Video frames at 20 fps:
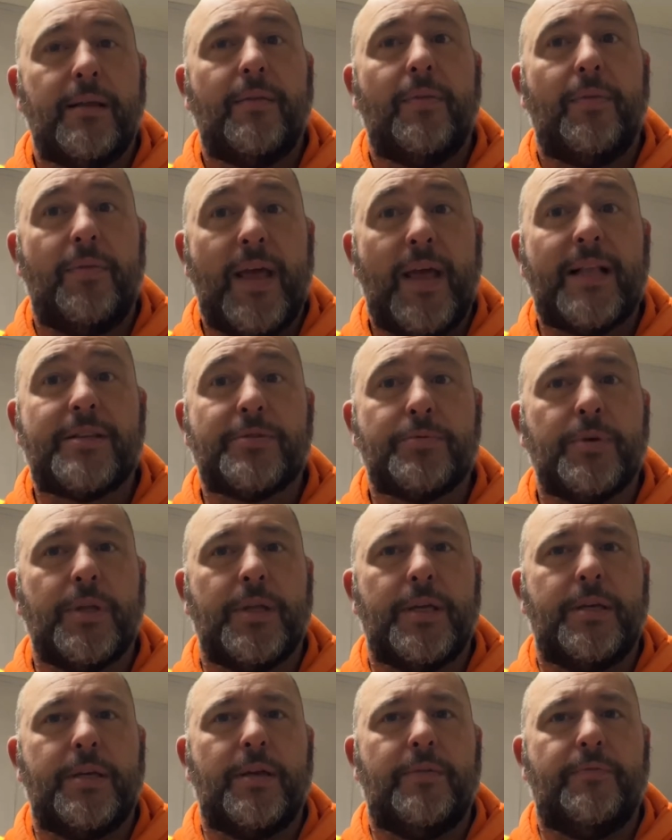that's
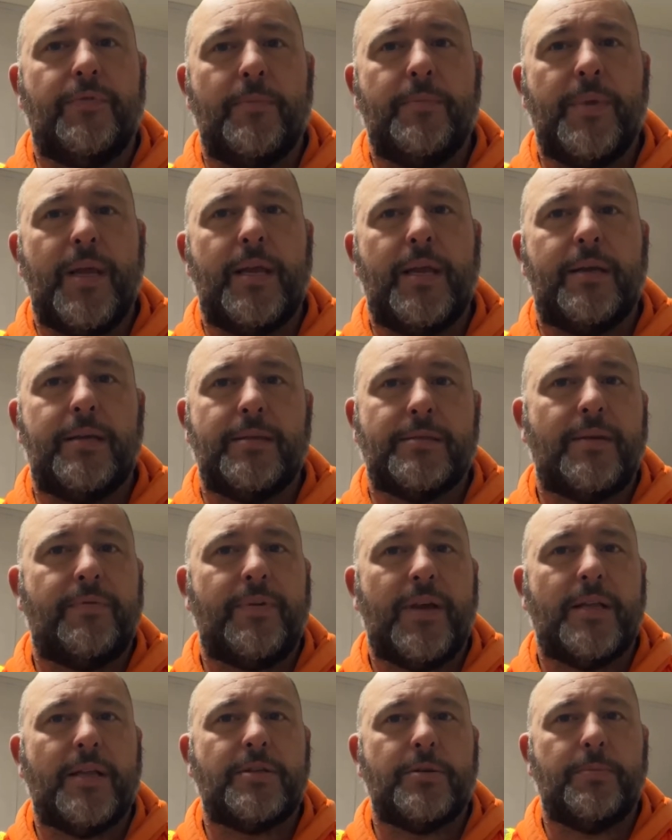really good for me because I've
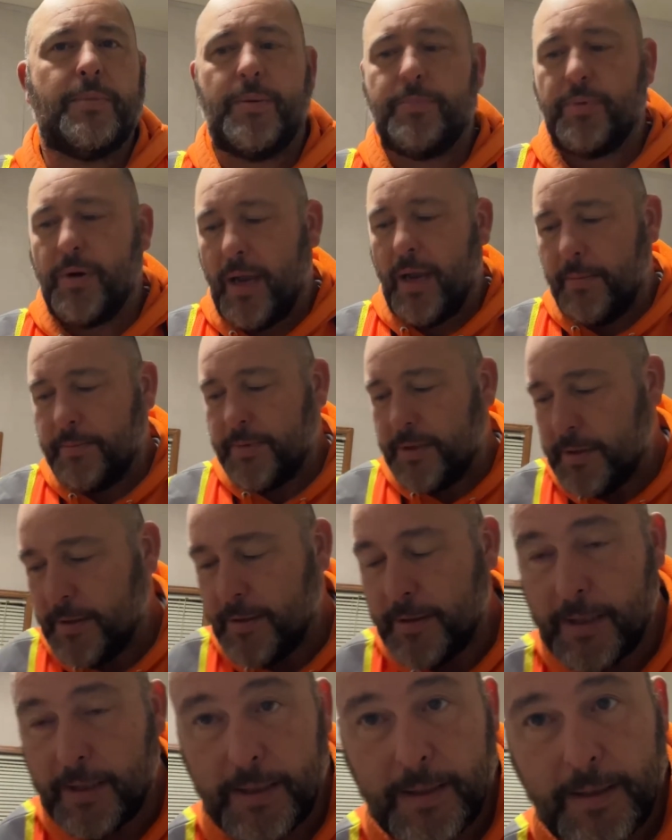had so many problems.
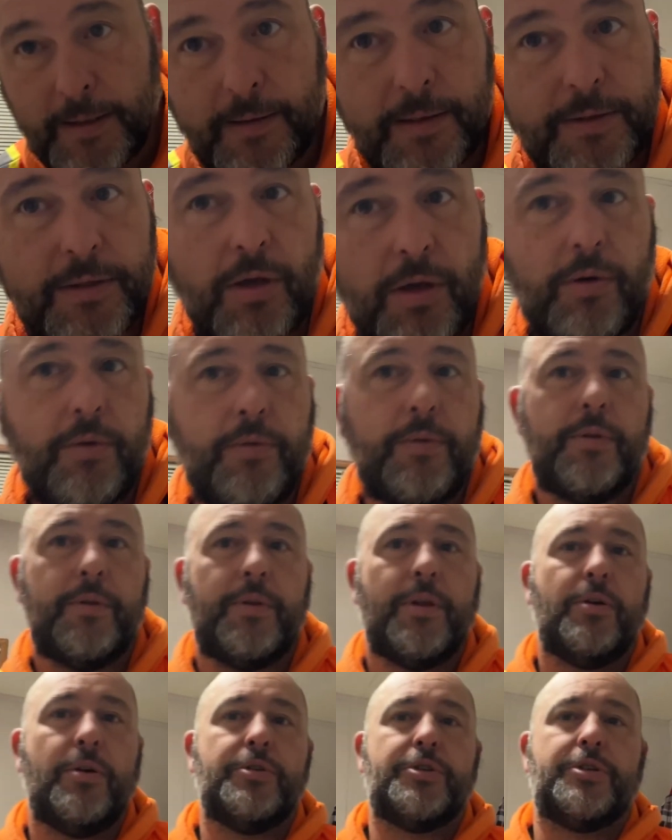So
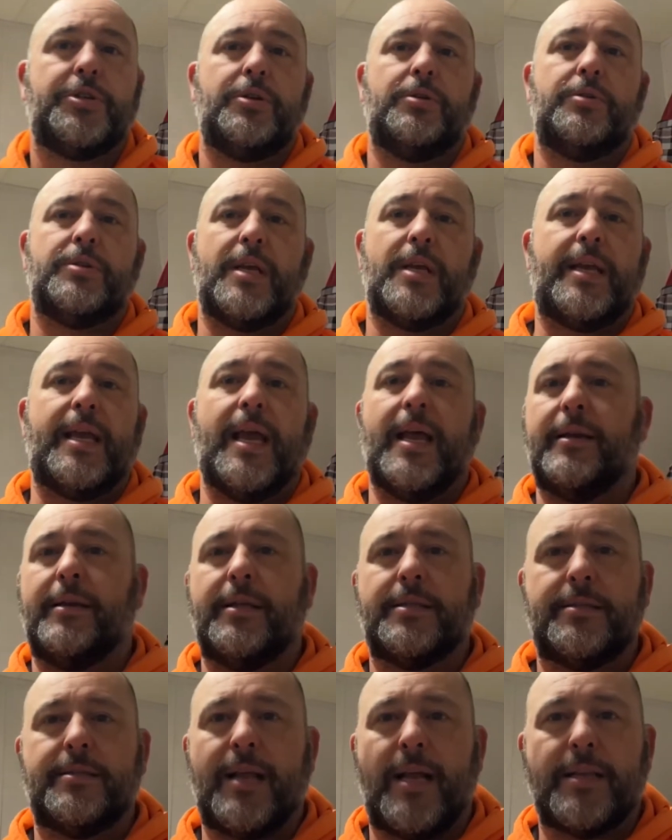those shoes, again,
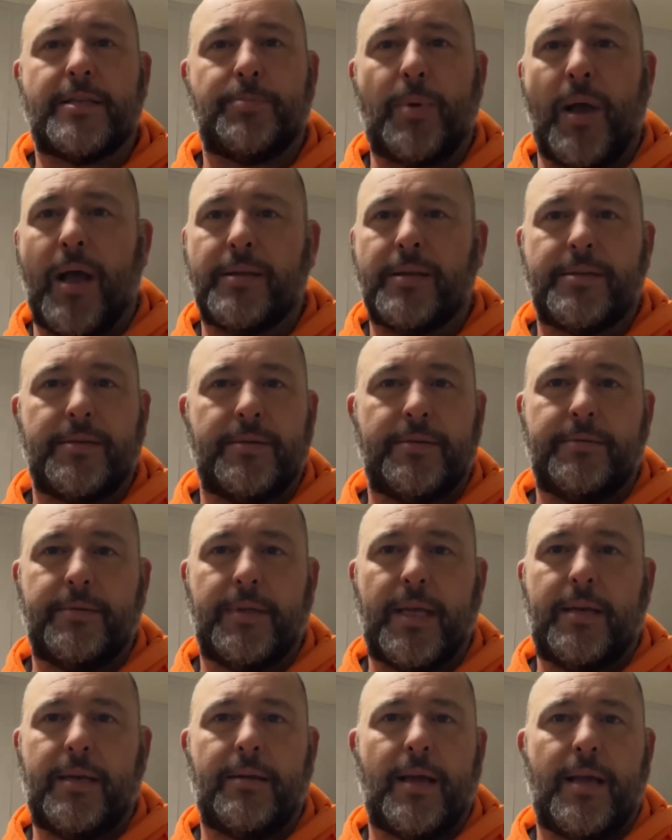it's not sponsored.
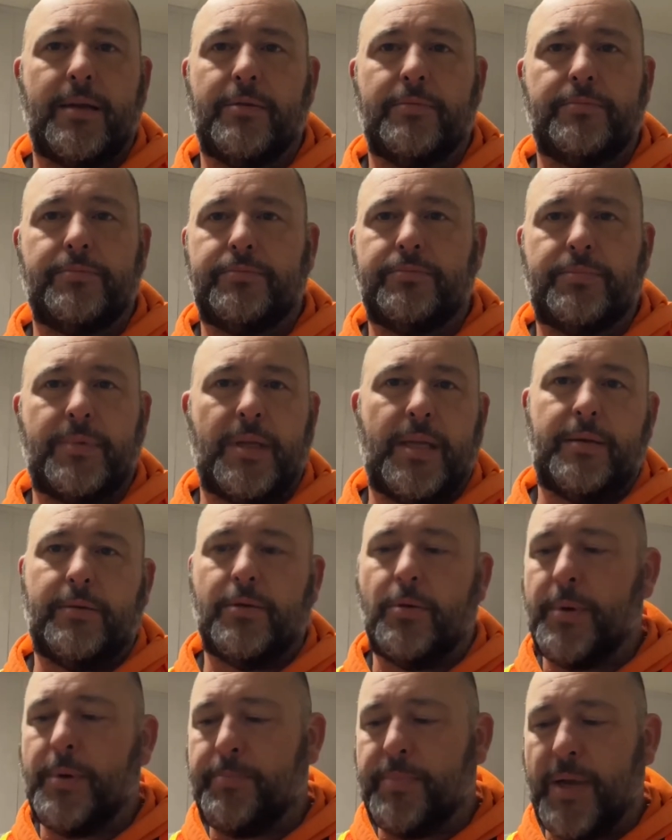
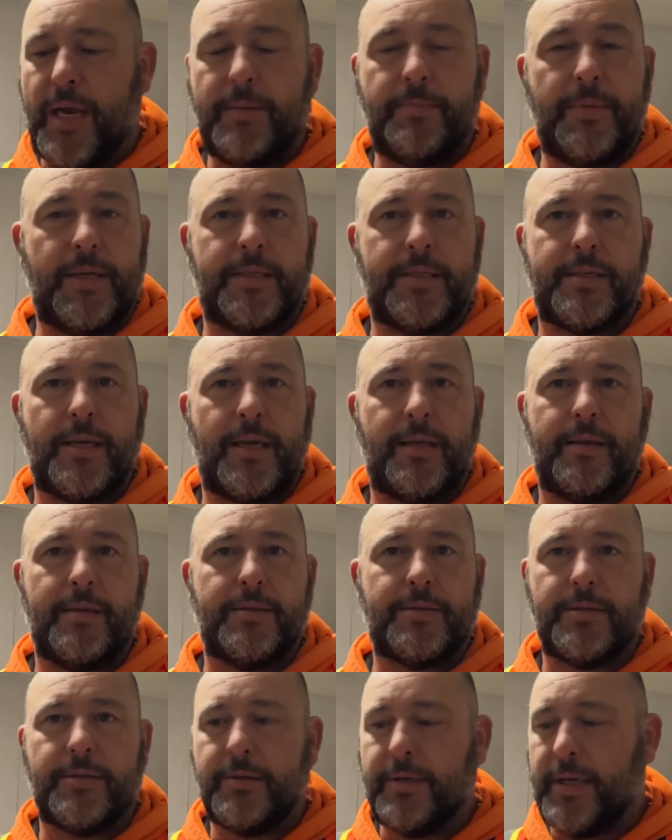Nobody paid me to say
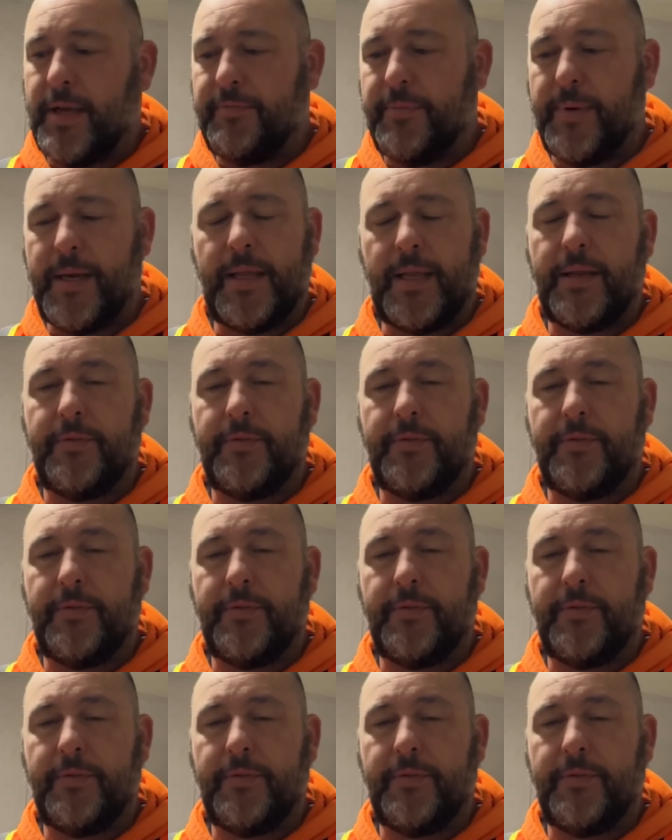this or give me anything